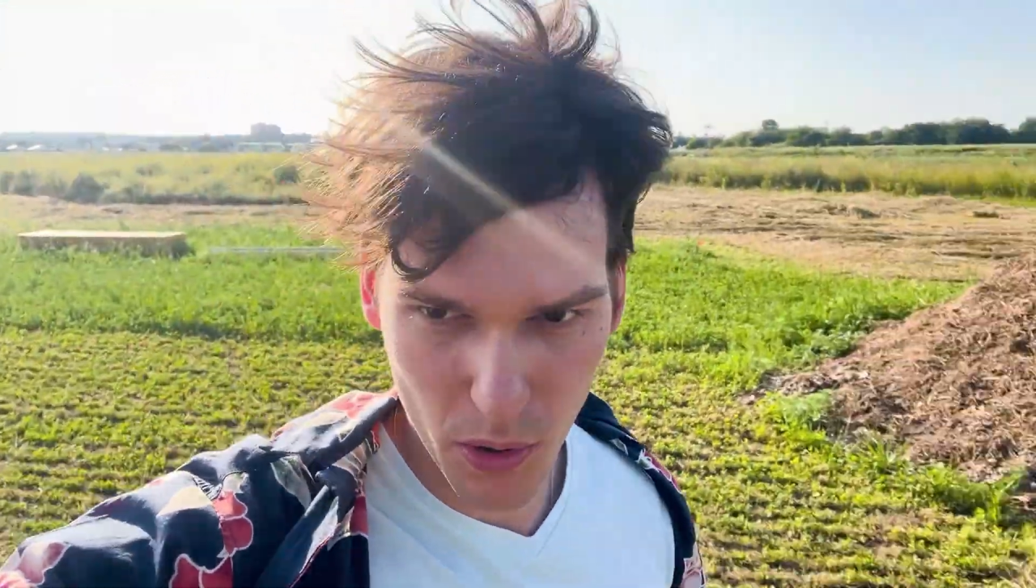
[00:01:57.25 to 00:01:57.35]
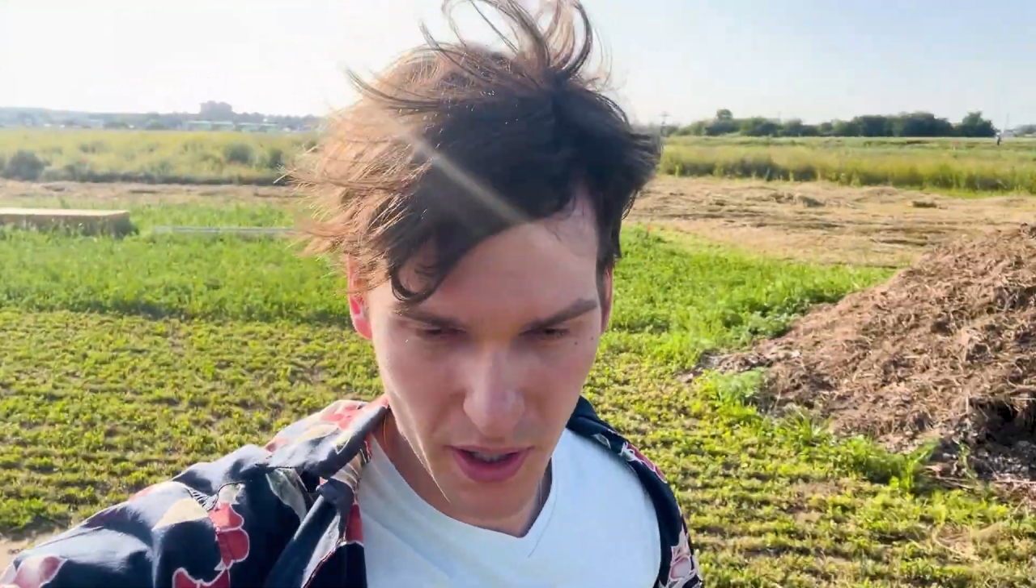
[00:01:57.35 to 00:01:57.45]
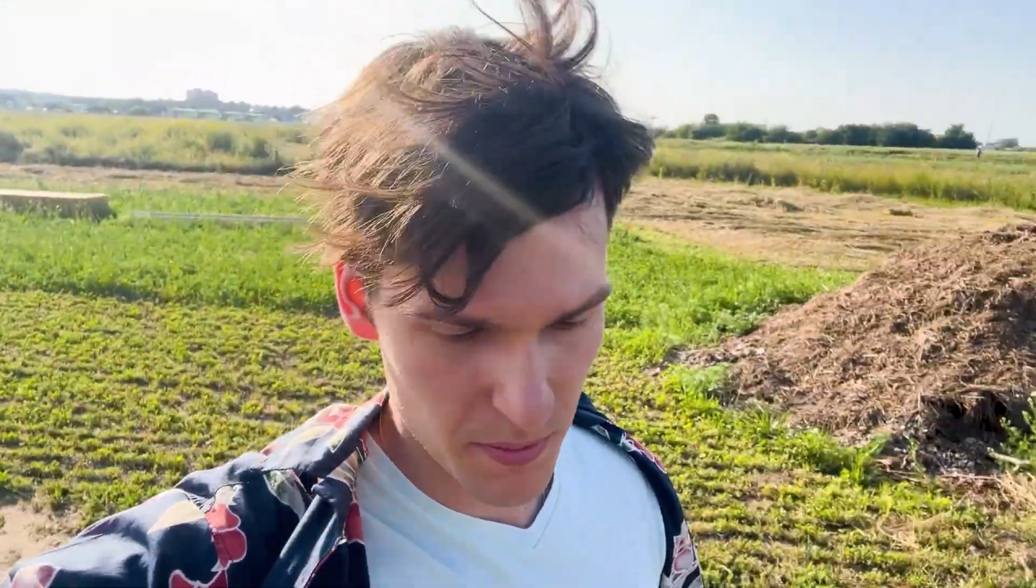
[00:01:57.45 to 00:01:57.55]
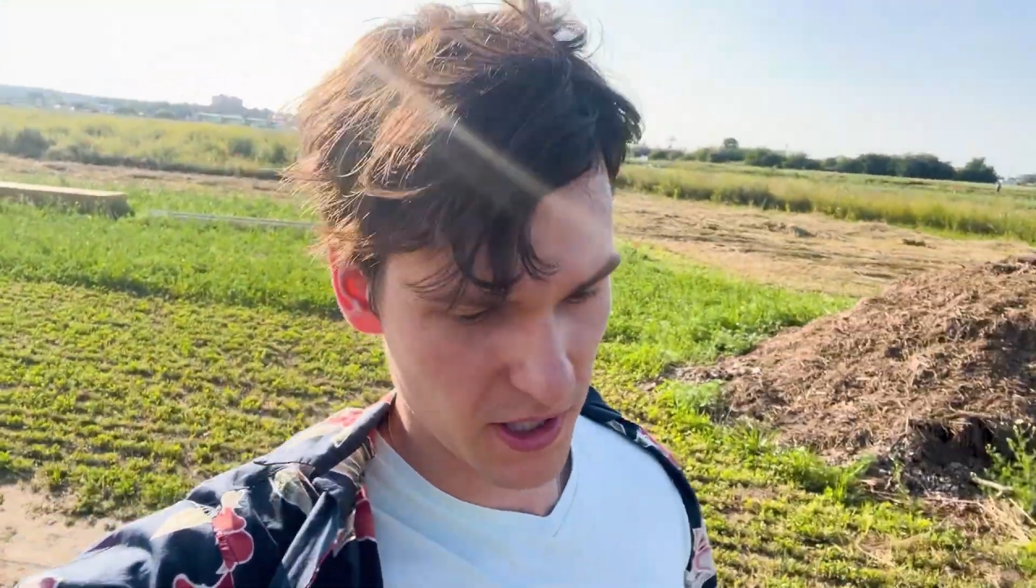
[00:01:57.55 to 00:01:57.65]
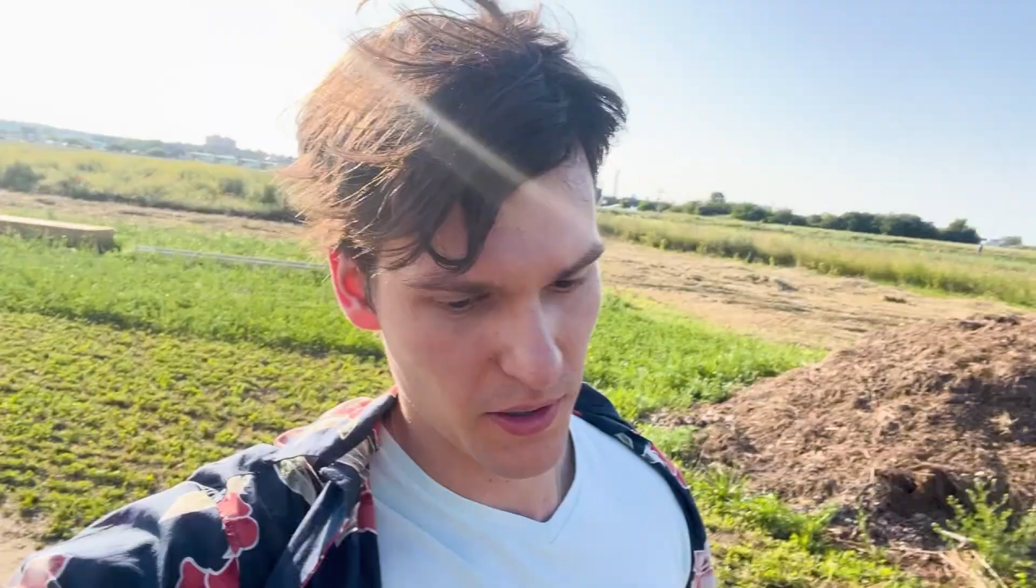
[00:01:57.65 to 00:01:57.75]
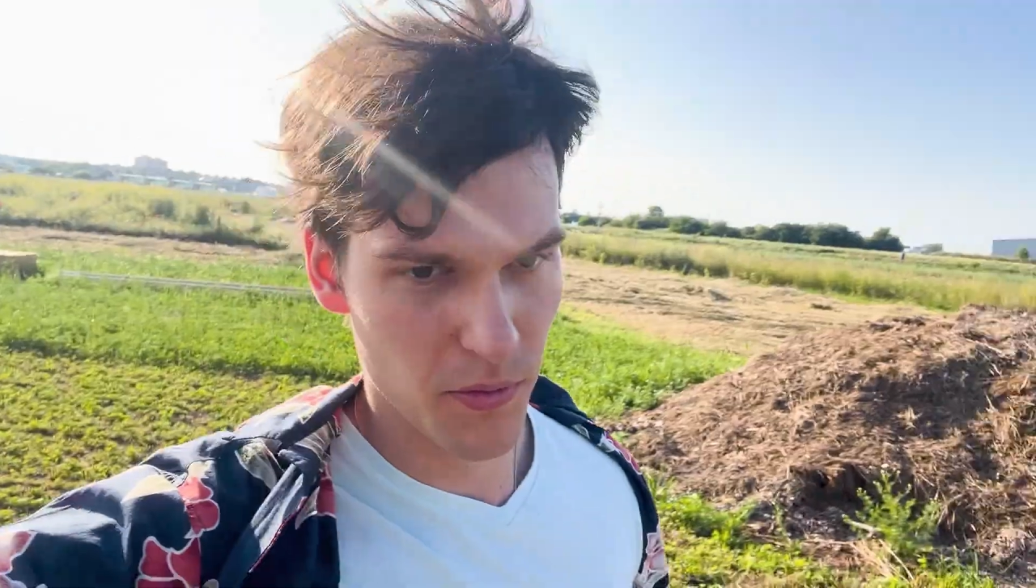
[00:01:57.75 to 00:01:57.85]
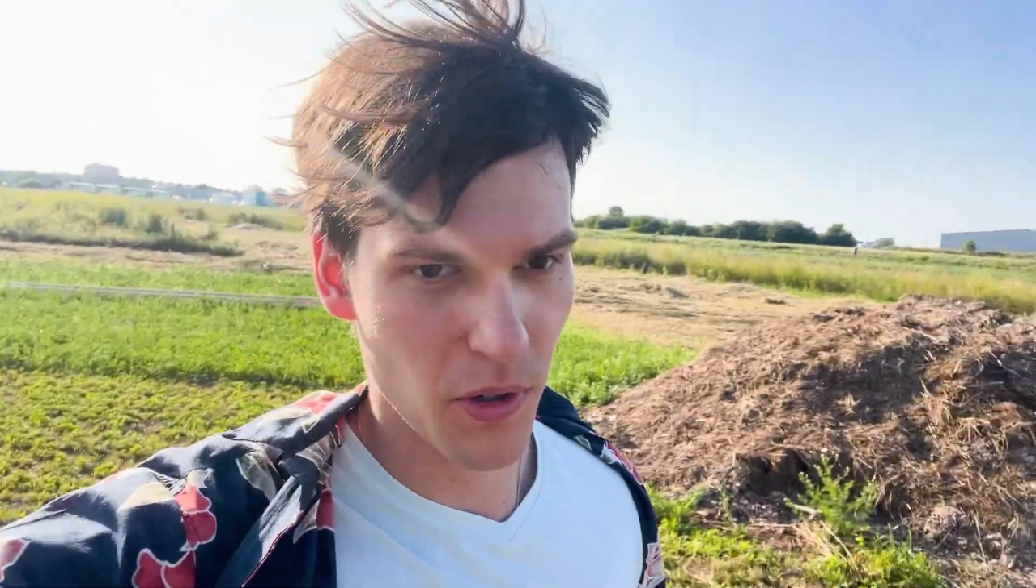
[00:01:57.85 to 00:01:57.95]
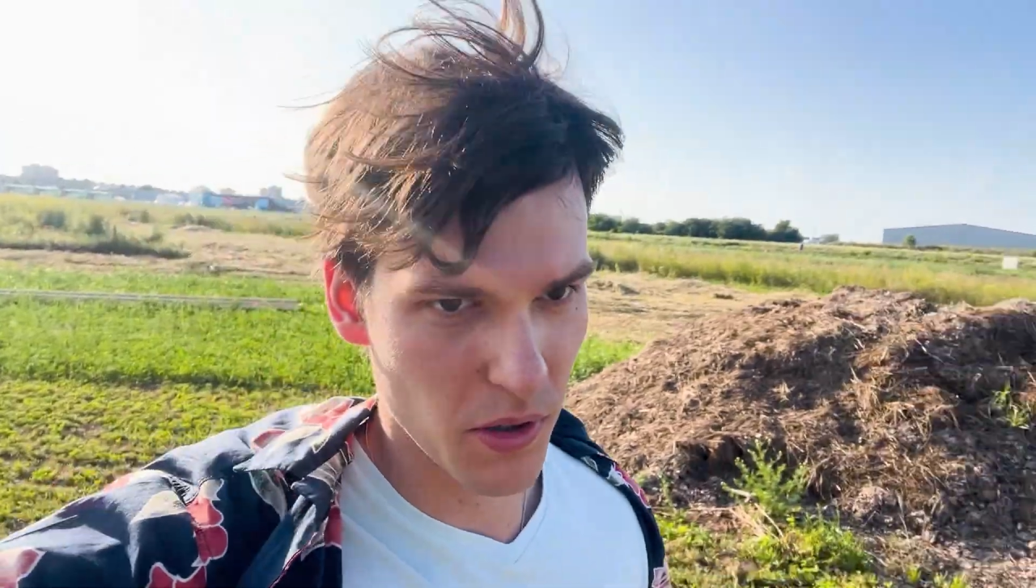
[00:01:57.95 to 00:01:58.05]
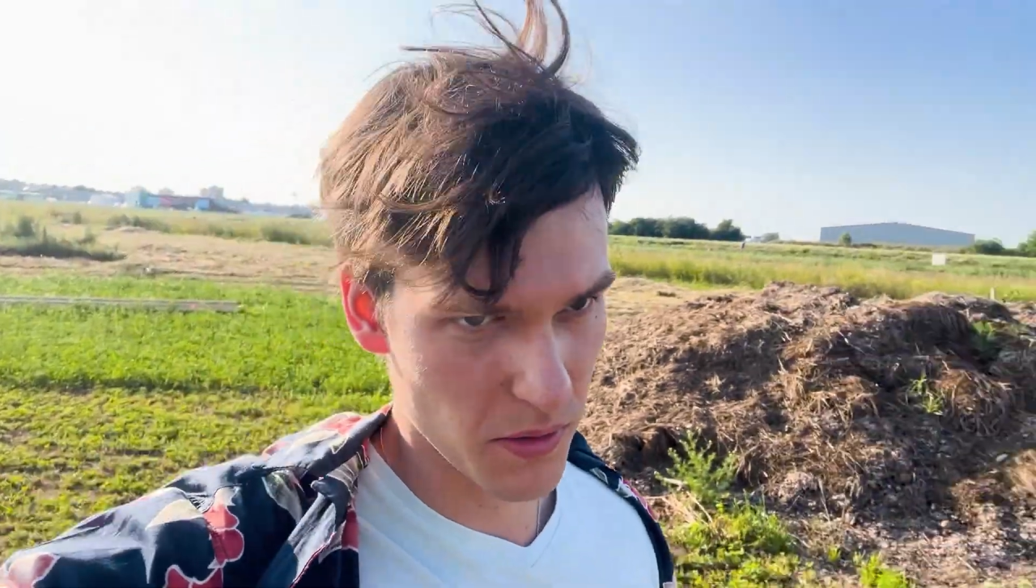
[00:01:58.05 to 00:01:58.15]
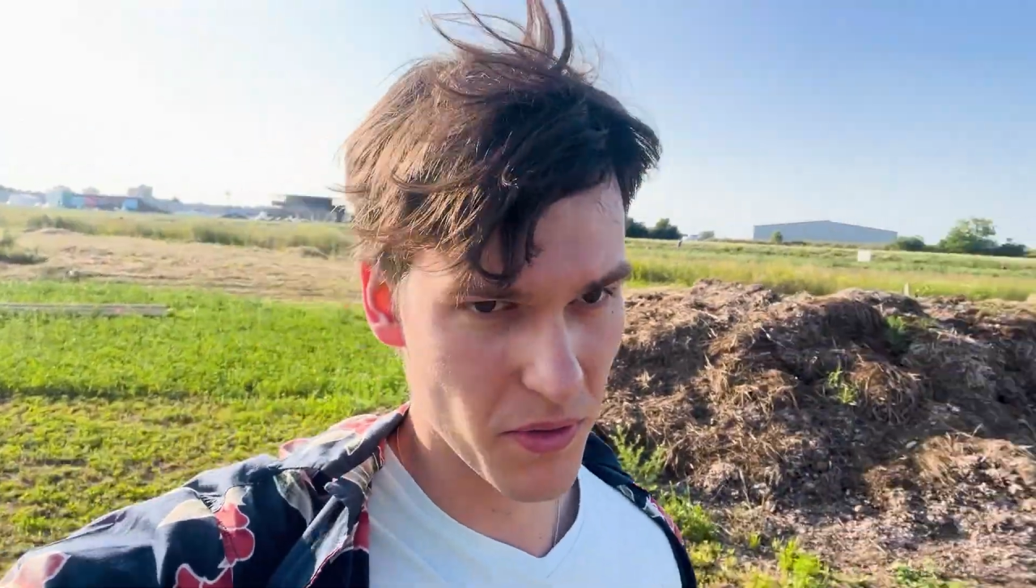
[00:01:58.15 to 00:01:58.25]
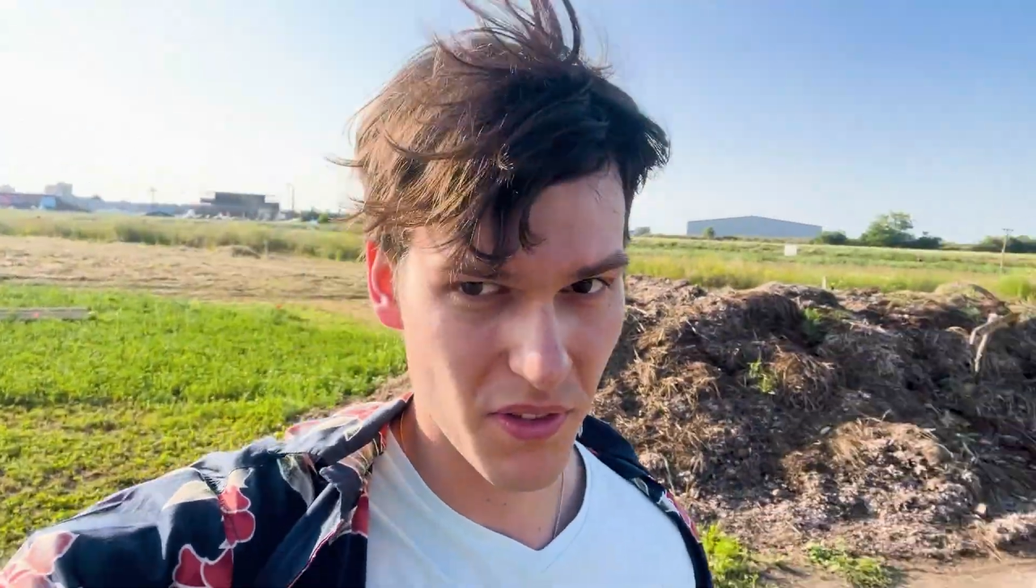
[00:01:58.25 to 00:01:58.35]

them like for